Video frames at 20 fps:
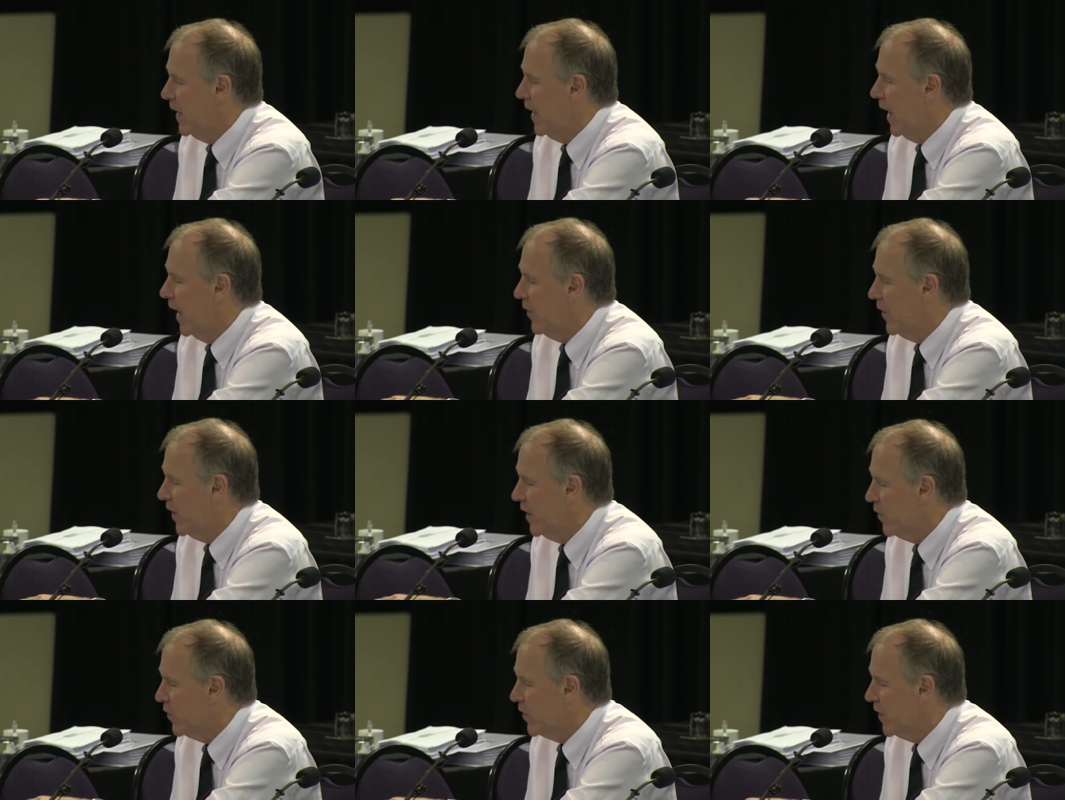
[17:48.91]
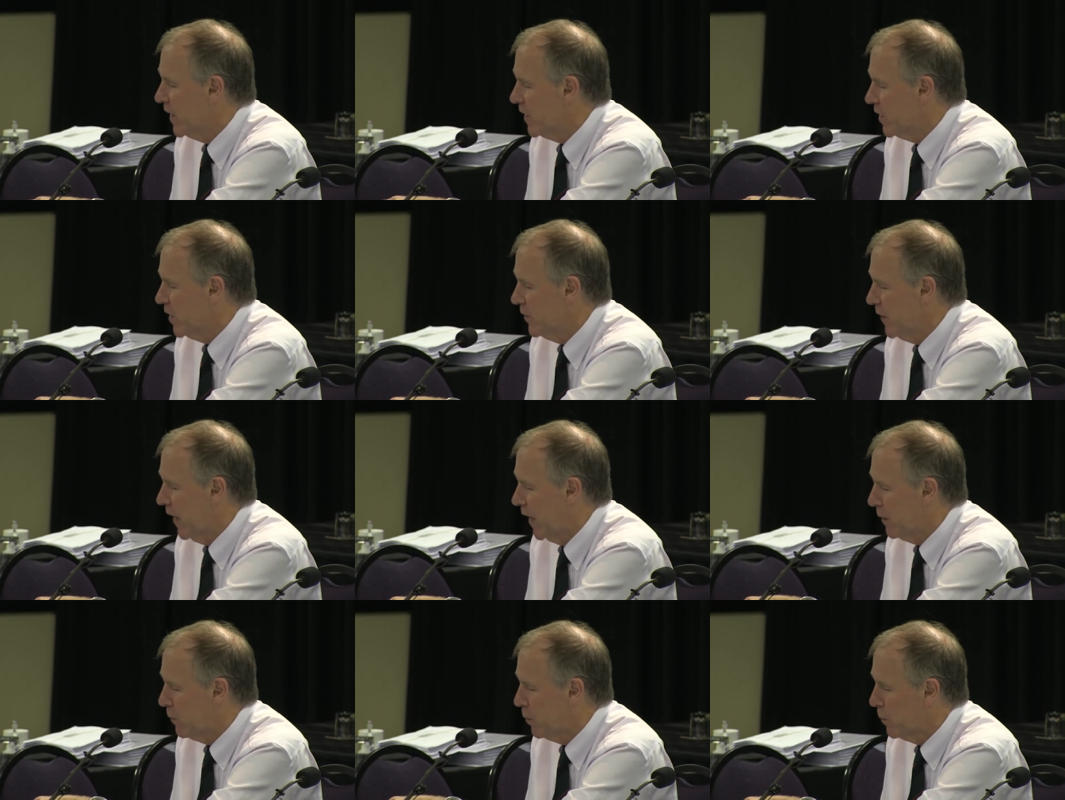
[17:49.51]
and the introduction
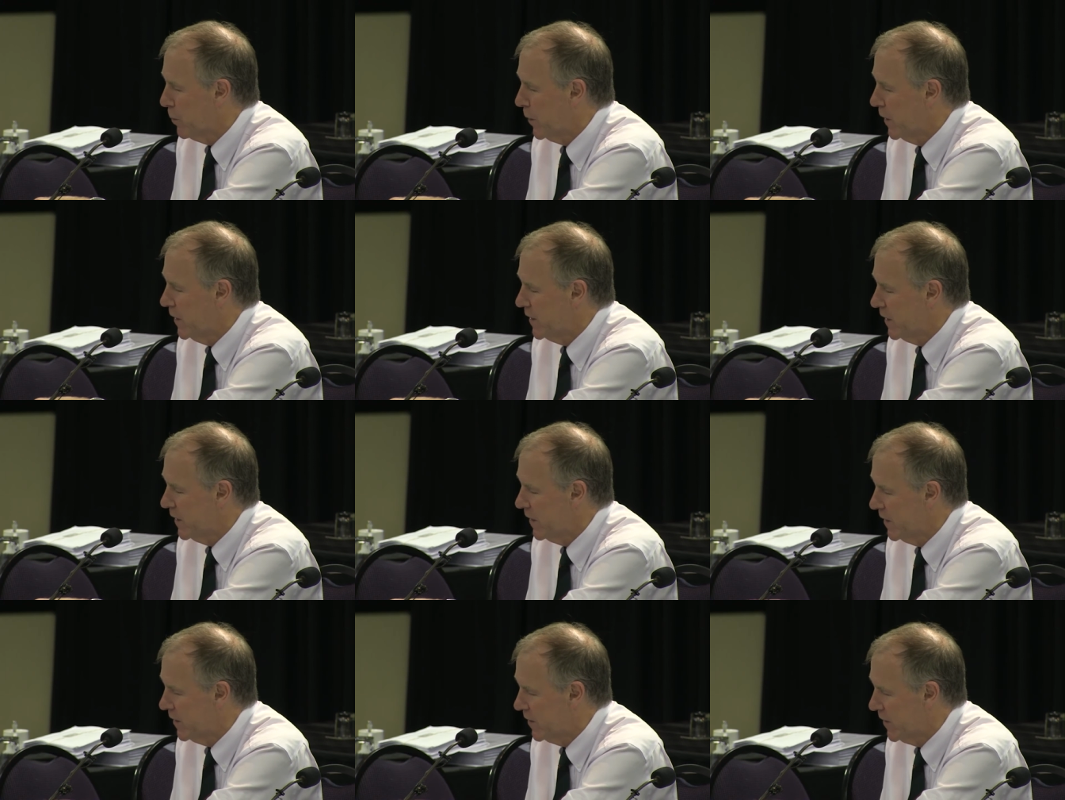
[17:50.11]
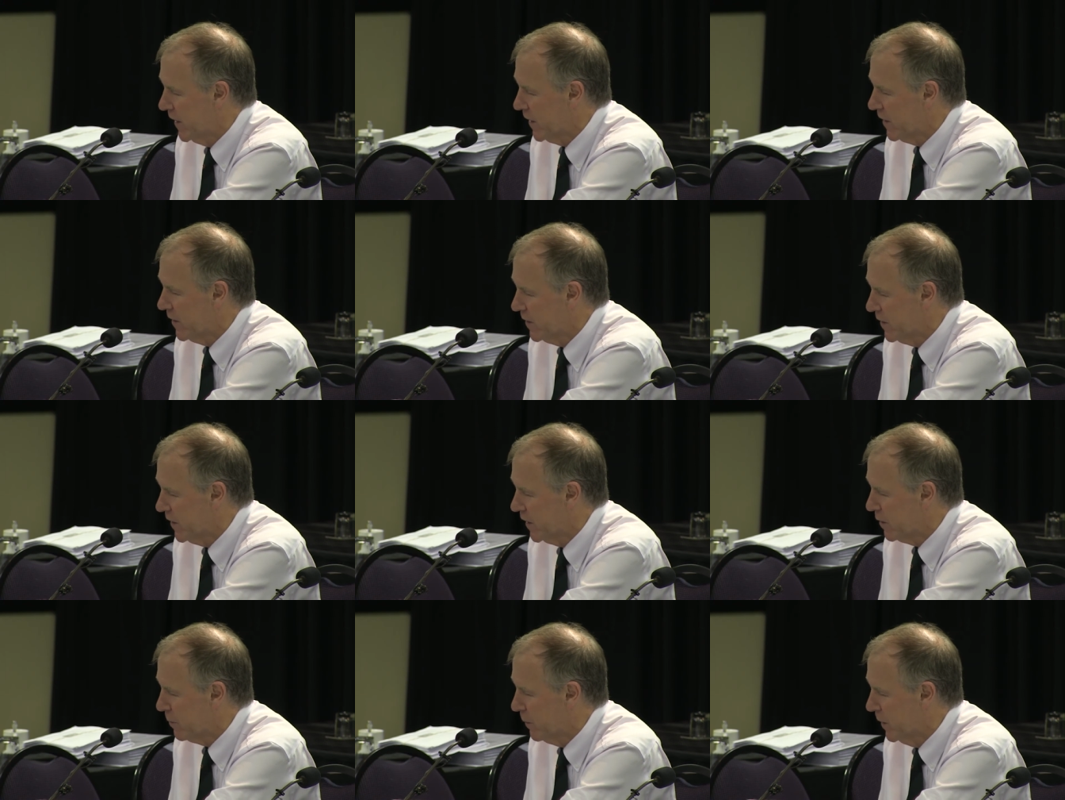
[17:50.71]
of animal protein in the second
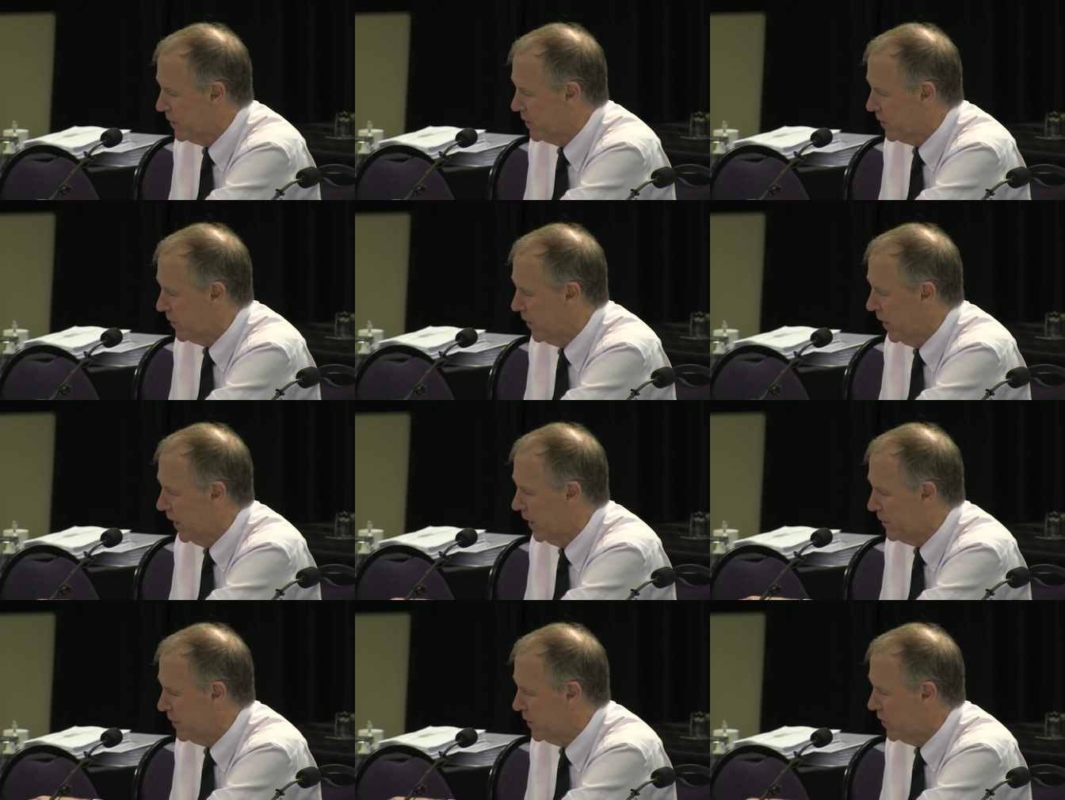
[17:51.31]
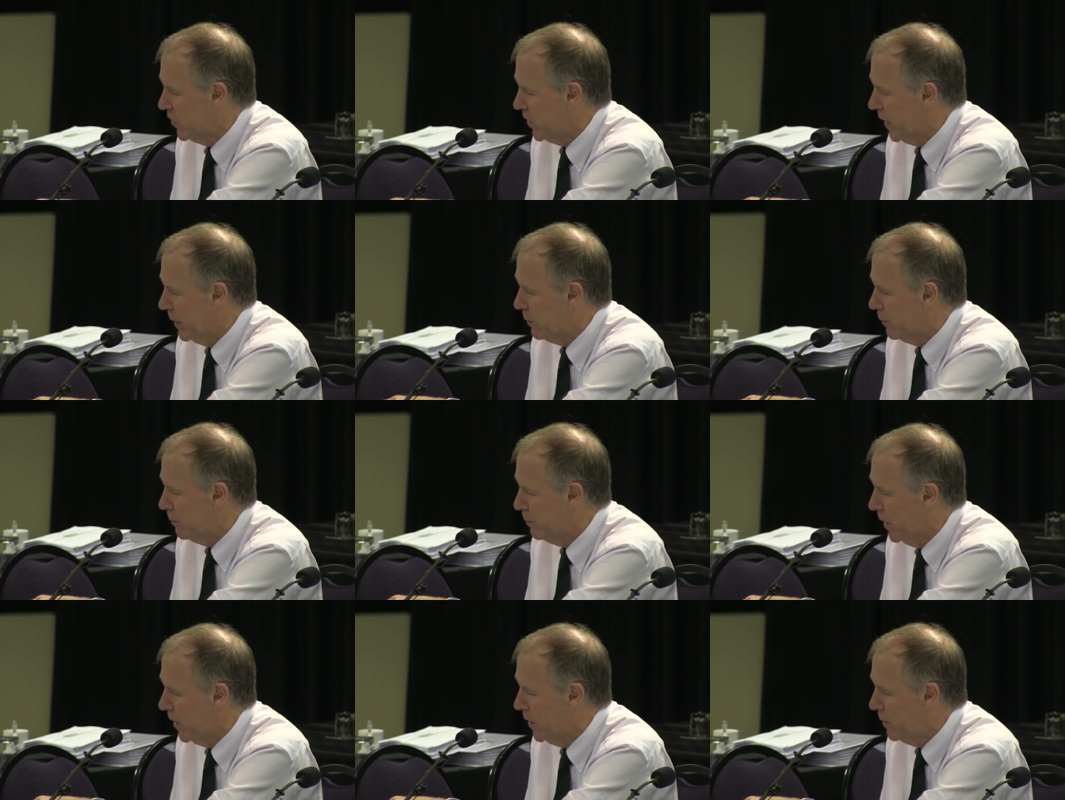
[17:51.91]
six months of life in the shape
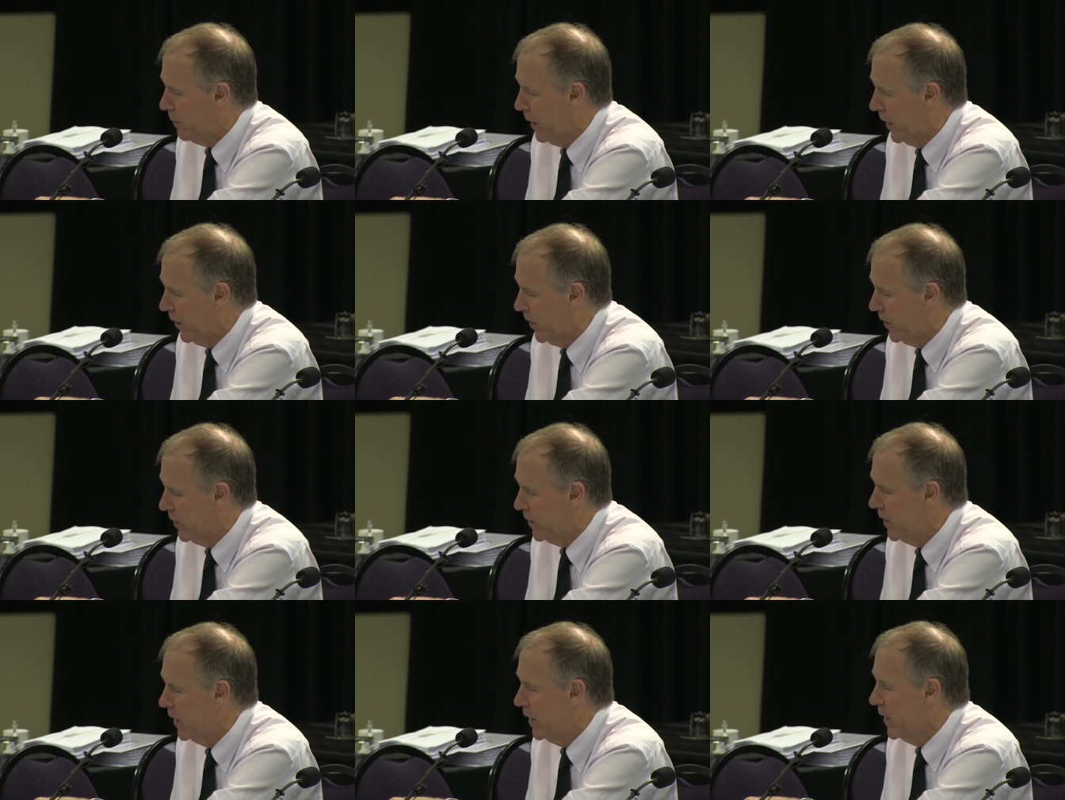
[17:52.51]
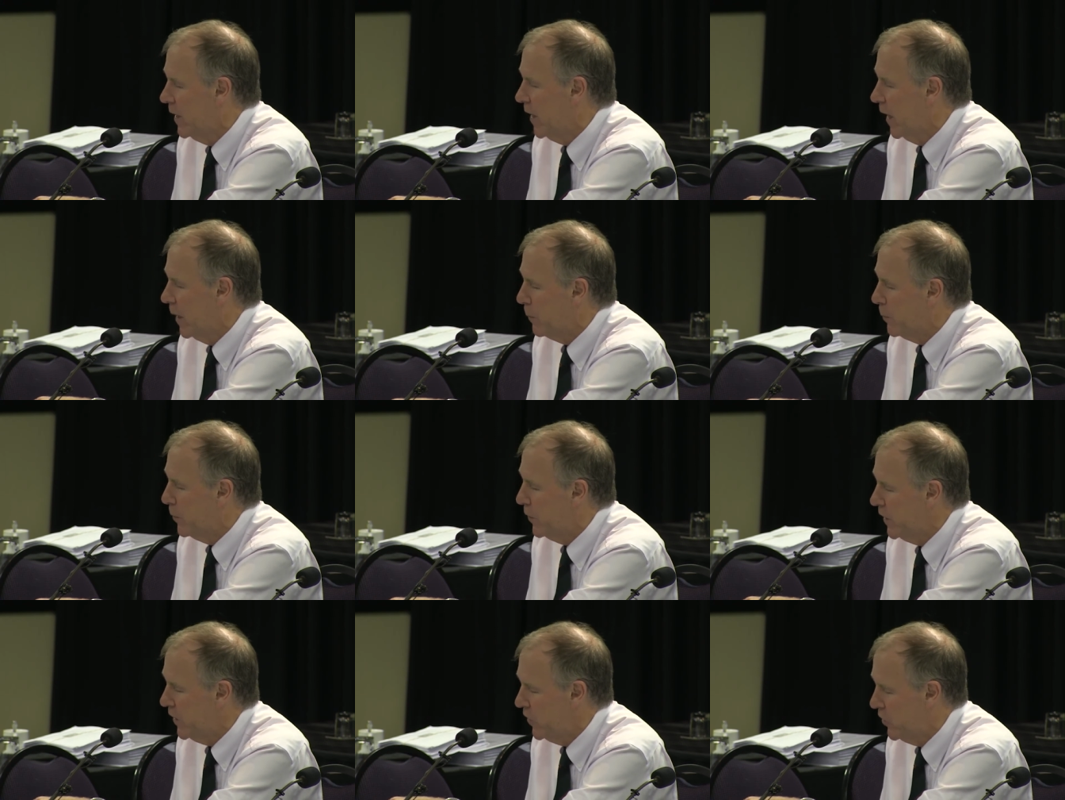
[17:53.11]
of bone marrow and
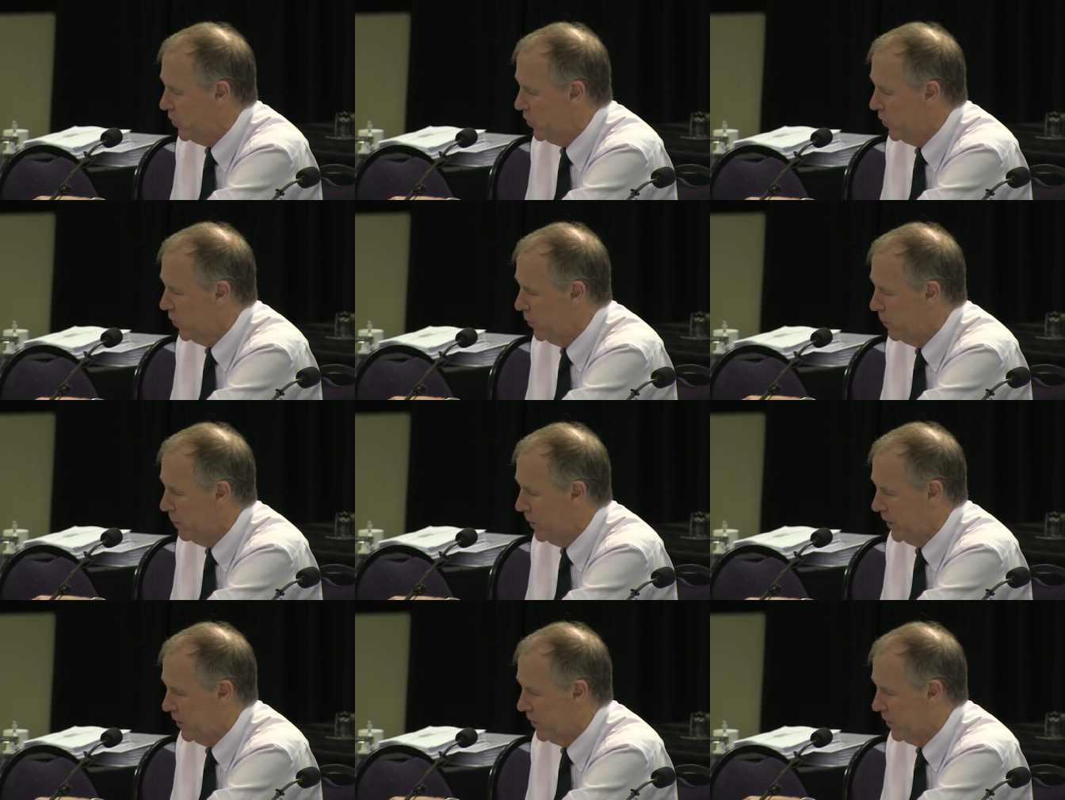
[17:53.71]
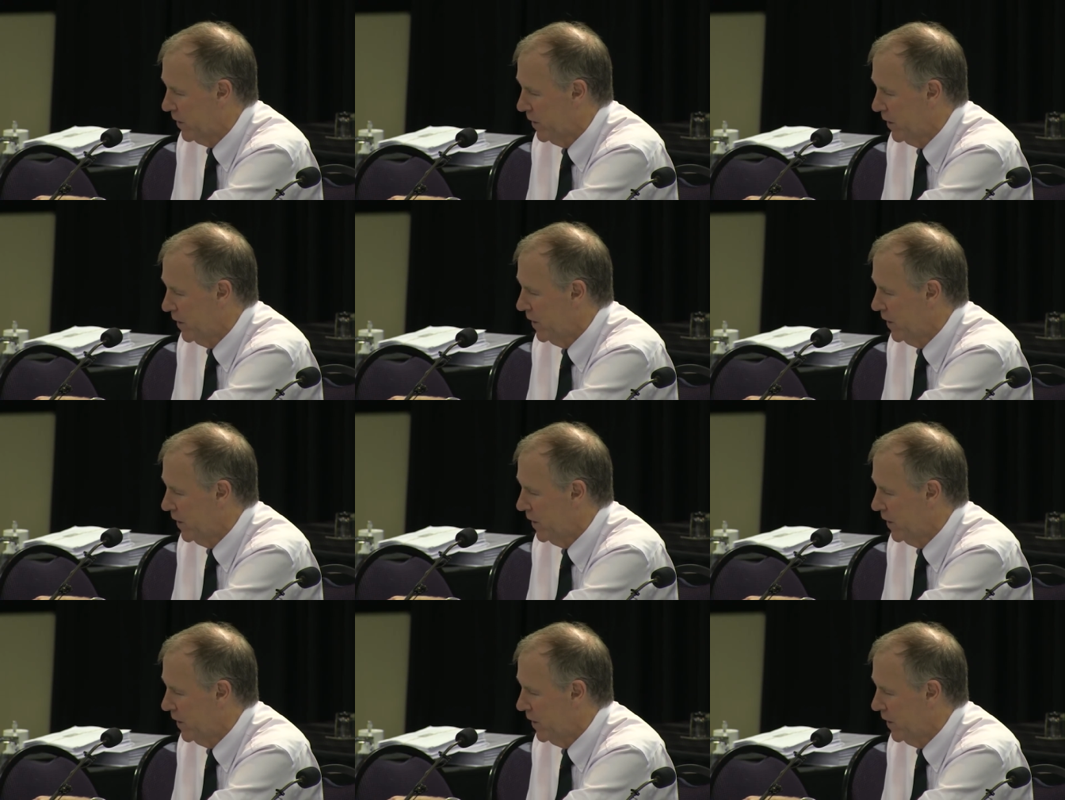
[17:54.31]
pre chewed meat.